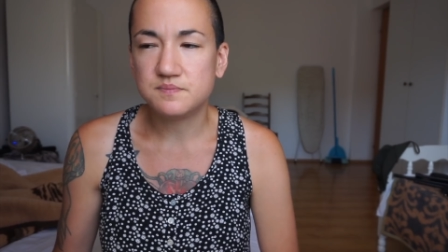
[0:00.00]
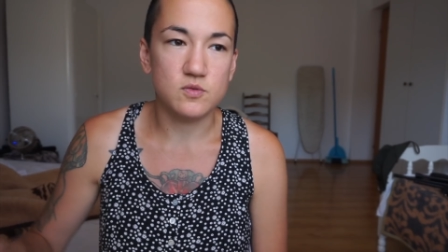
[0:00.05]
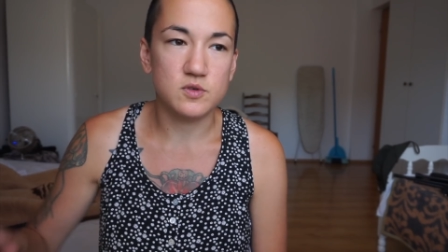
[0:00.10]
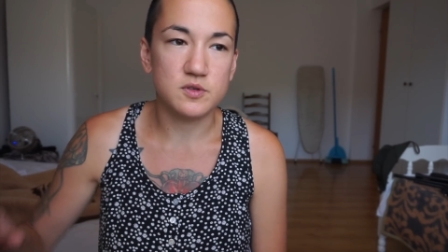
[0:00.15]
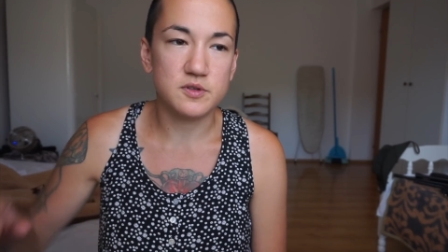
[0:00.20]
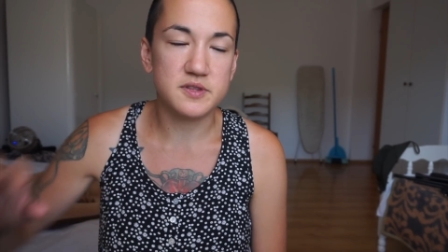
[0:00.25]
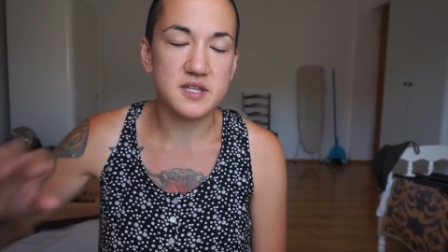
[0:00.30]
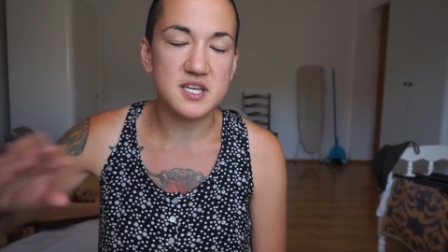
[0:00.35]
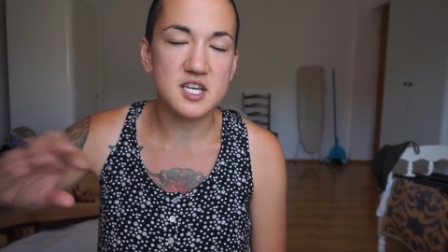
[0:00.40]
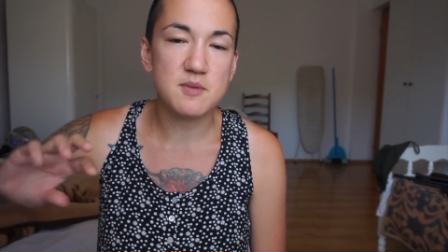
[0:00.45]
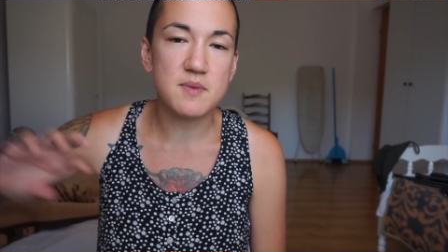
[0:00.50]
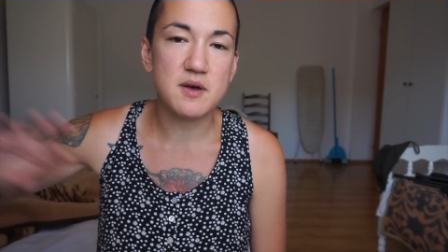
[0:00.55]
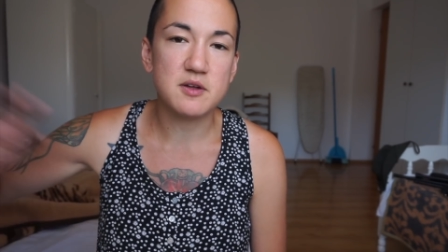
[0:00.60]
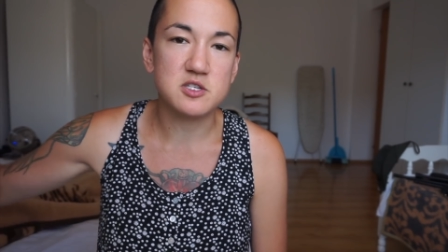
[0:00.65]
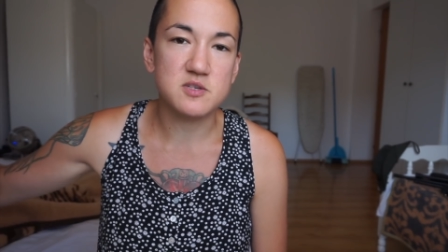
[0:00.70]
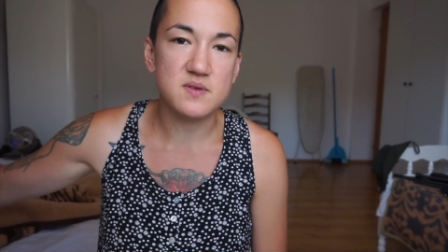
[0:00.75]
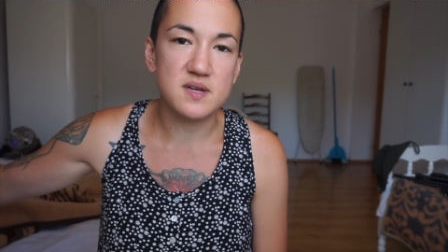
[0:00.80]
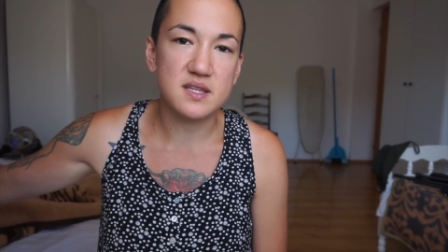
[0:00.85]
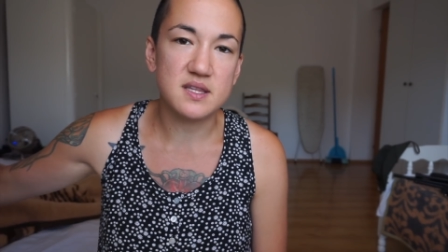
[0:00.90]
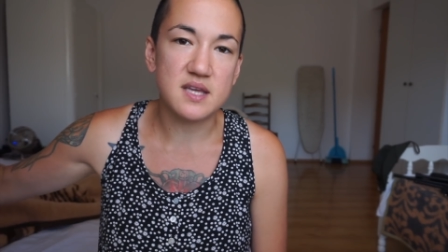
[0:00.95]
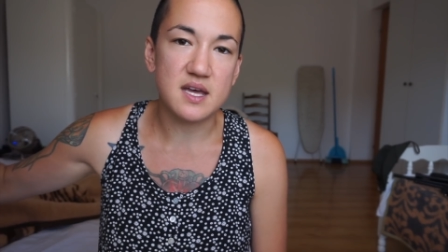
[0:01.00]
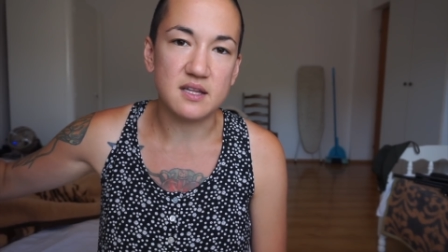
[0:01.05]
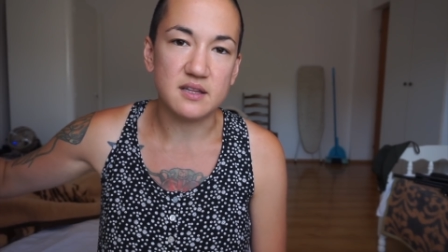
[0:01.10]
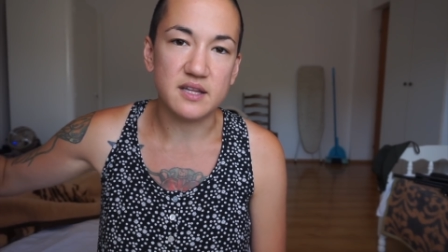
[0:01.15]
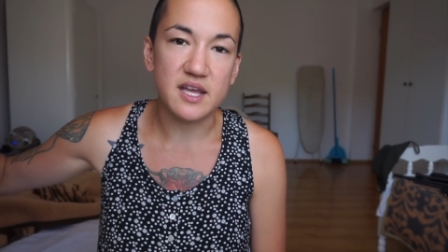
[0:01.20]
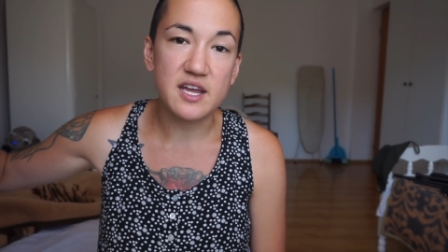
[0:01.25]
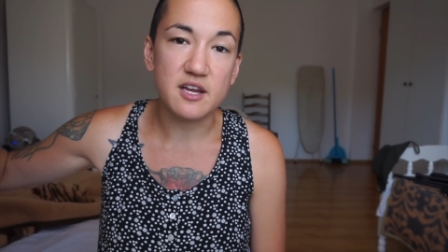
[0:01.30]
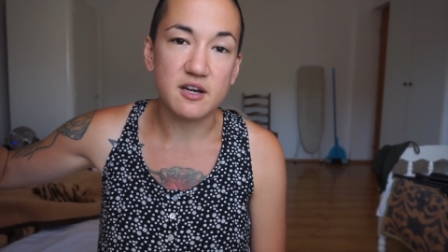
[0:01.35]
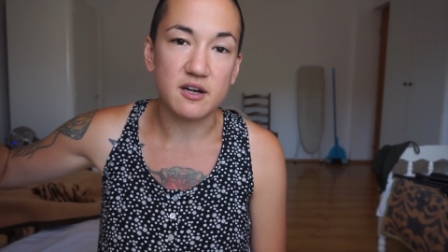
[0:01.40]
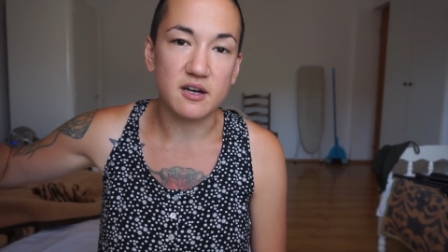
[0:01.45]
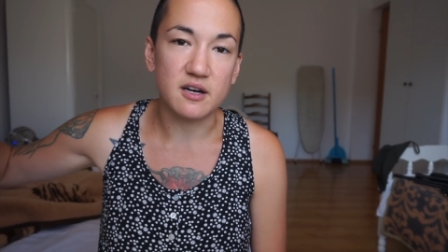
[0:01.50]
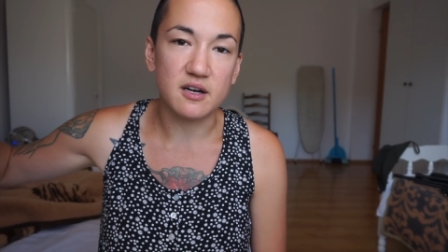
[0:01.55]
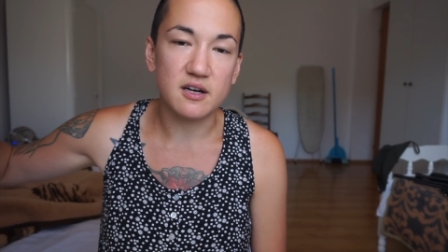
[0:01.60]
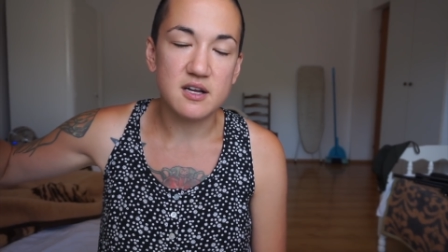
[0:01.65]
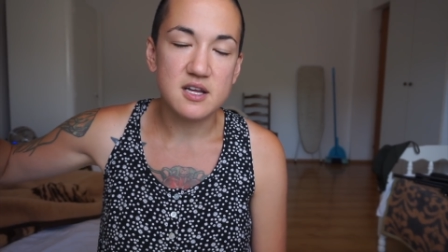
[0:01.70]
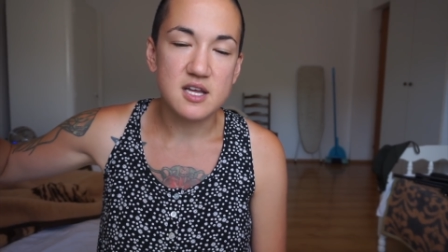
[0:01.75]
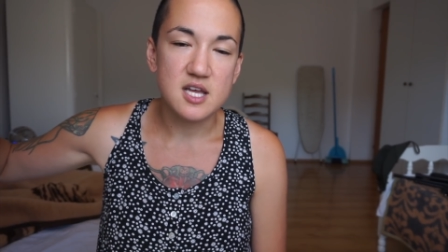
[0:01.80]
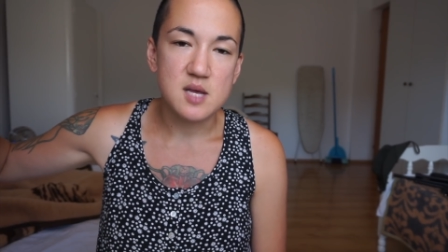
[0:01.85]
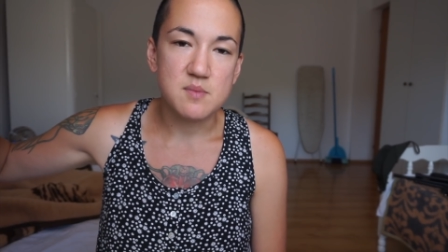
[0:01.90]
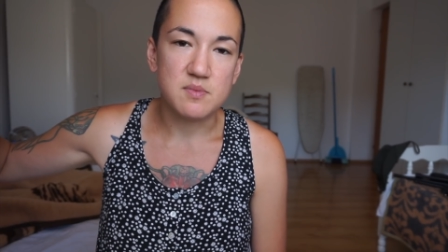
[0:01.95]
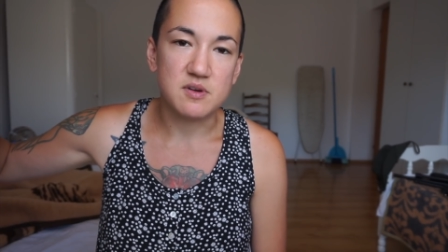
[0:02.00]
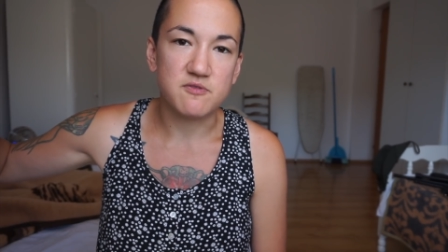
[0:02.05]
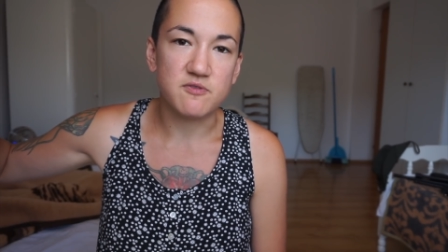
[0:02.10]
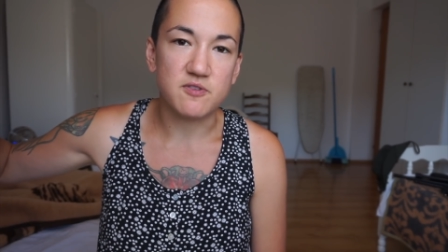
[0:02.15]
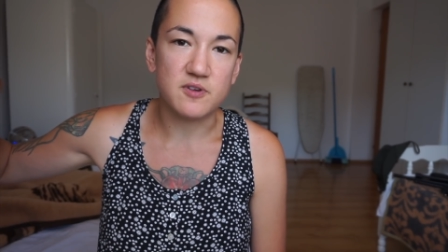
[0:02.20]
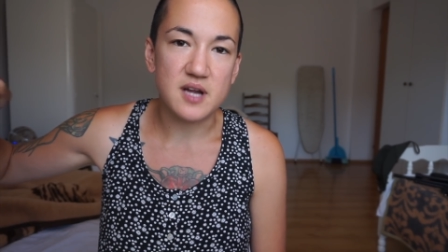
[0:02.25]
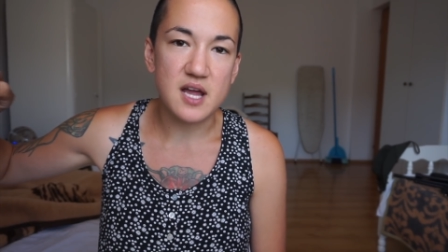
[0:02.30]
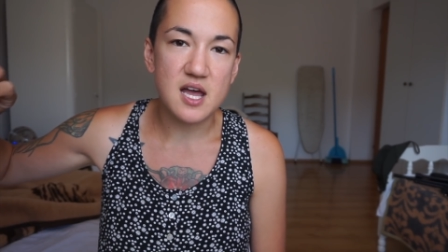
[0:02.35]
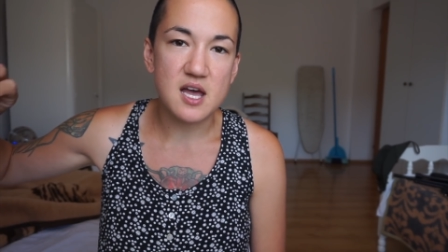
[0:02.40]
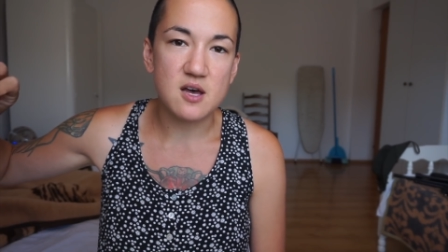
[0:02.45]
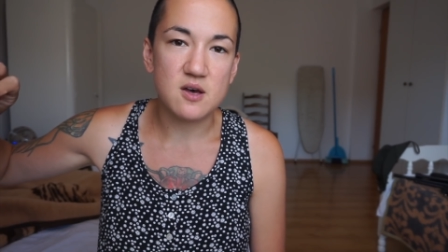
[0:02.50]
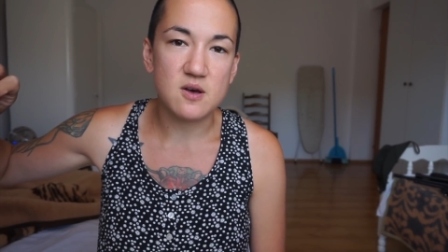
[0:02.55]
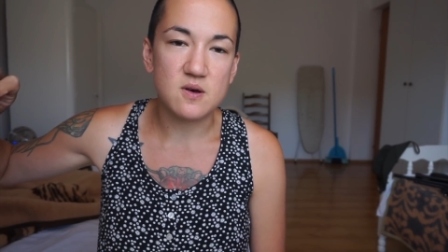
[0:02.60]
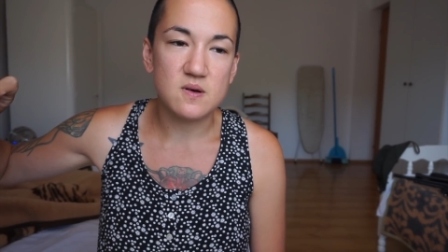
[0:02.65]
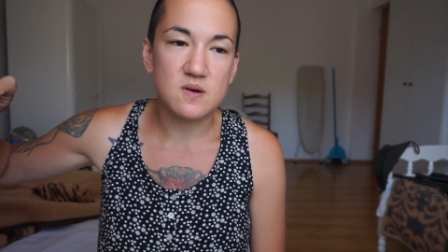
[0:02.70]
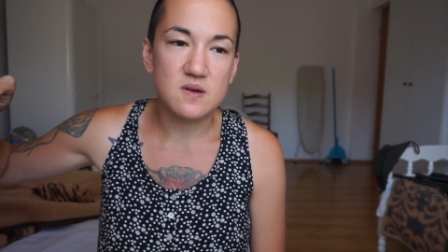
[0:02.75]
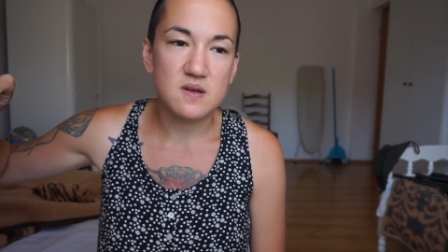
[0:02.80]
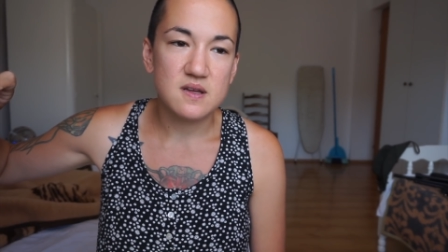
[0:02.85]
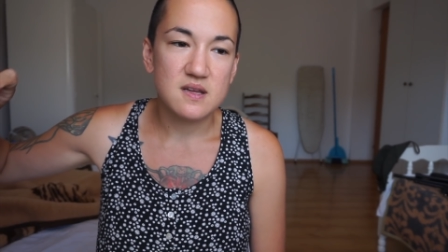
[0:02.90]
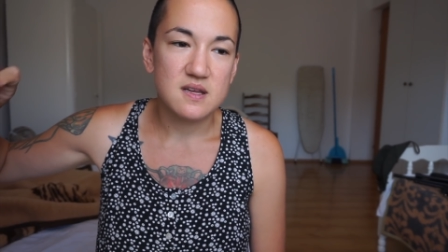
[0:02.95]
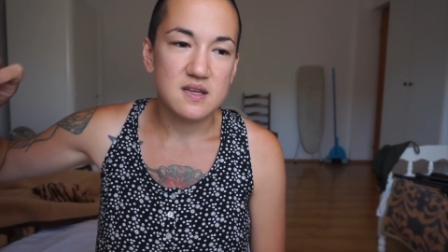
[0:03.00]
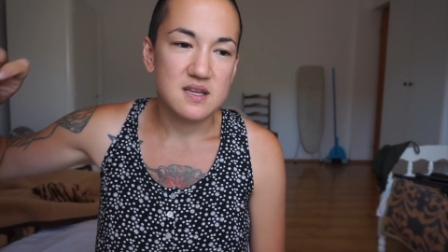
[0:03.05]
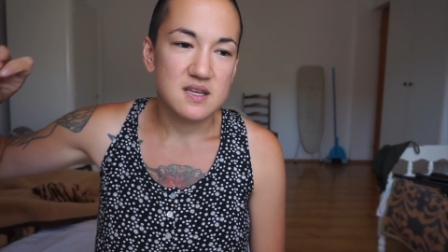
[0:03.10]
We'll think about doing that later, but for now,